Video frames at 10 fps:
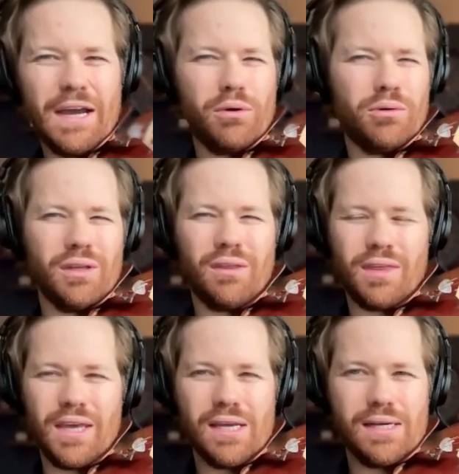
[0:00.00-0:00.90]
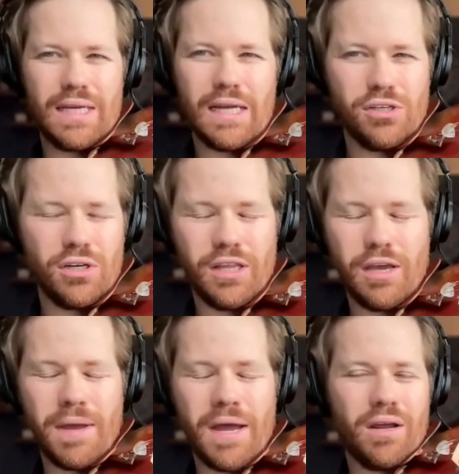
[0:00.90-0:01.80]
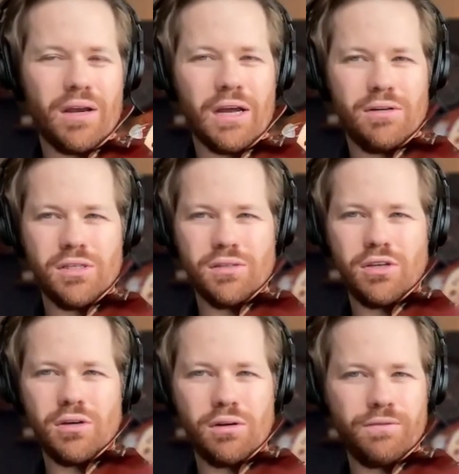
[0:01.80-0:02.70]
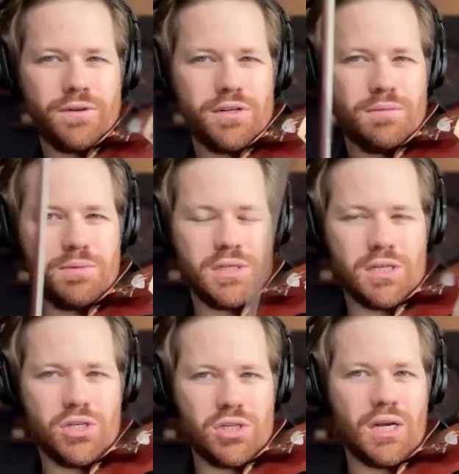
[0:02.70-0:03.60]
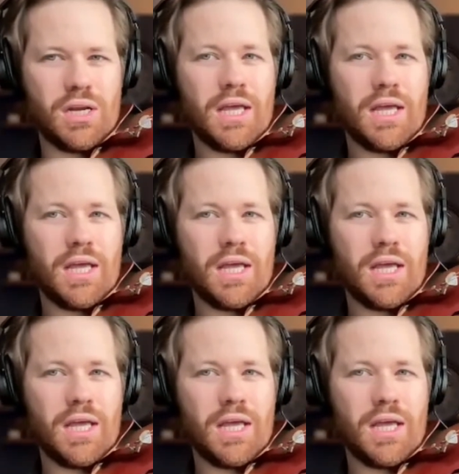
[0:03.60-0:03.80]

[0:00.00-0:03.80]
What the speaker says: would really think intentionally about it. I would just go to first position